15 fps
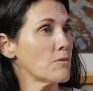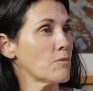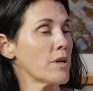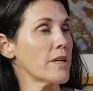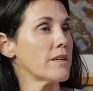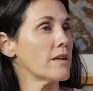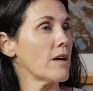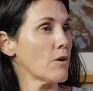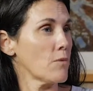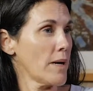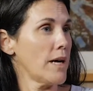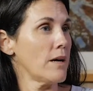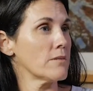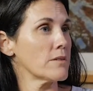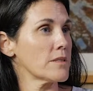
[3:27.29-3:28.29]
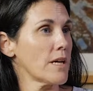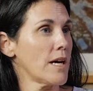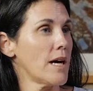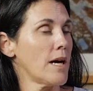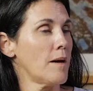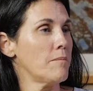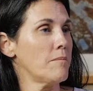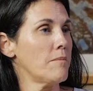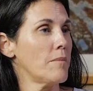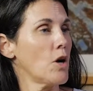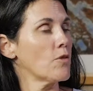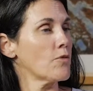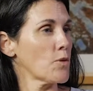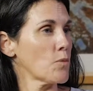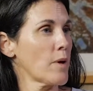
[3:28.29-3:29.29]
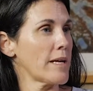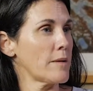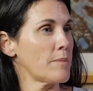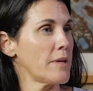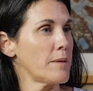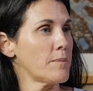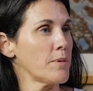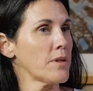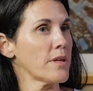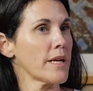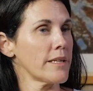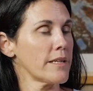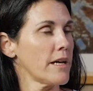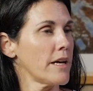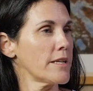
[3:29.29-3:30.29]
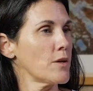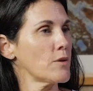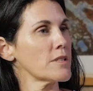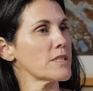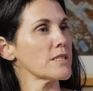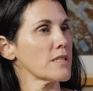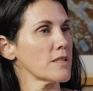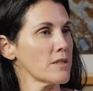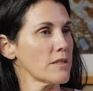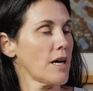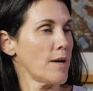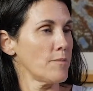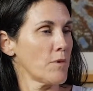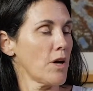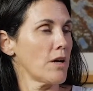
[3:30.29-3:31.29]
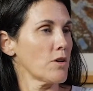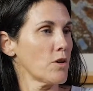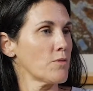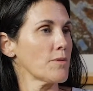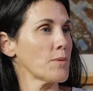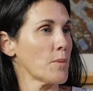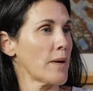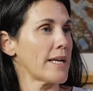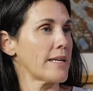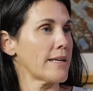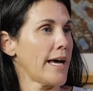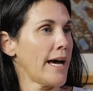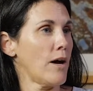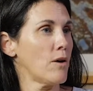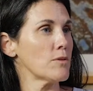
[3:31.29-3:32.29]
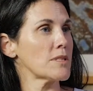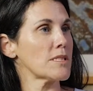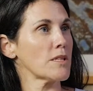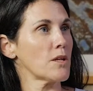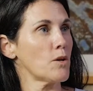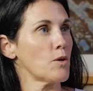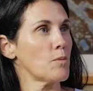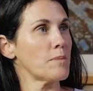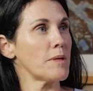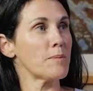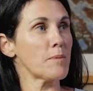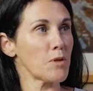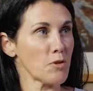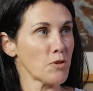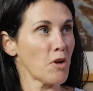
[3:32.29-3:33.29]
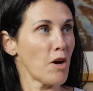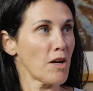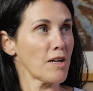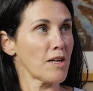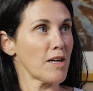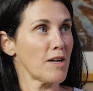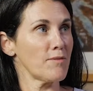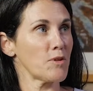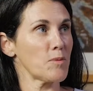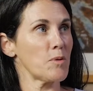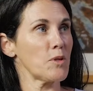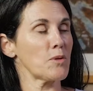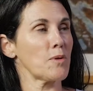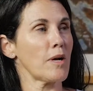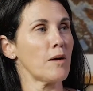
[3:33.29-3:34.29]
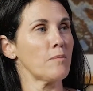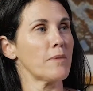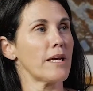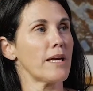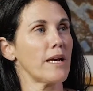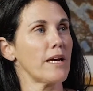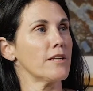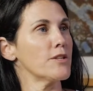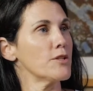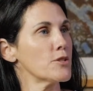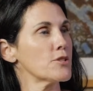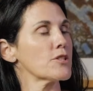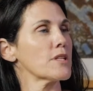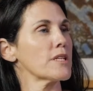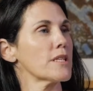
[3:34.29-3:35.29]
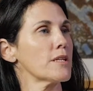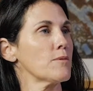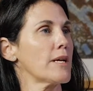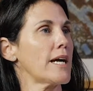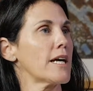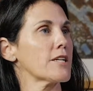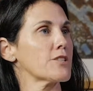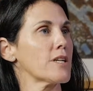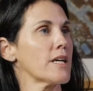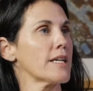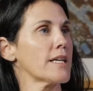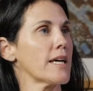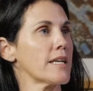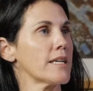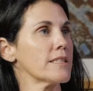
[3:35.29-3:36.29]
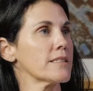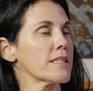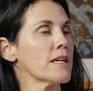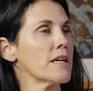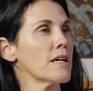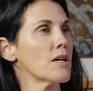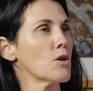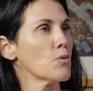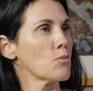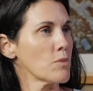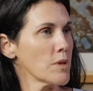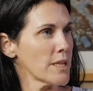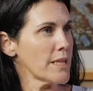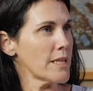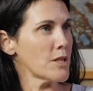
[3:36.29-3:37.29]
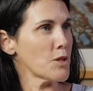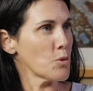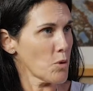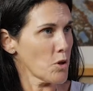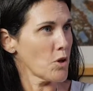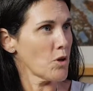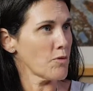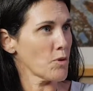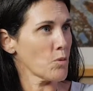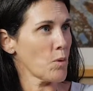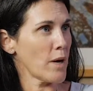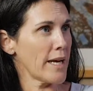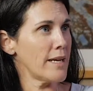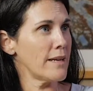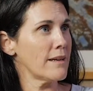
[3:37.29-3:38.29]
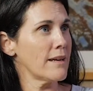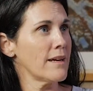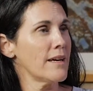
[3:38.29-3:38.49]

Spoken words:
when around overweight people, and I know I'm not overweight now, so people are not uncomfortable around me, and usually the reaction I get is, really, you were overweight?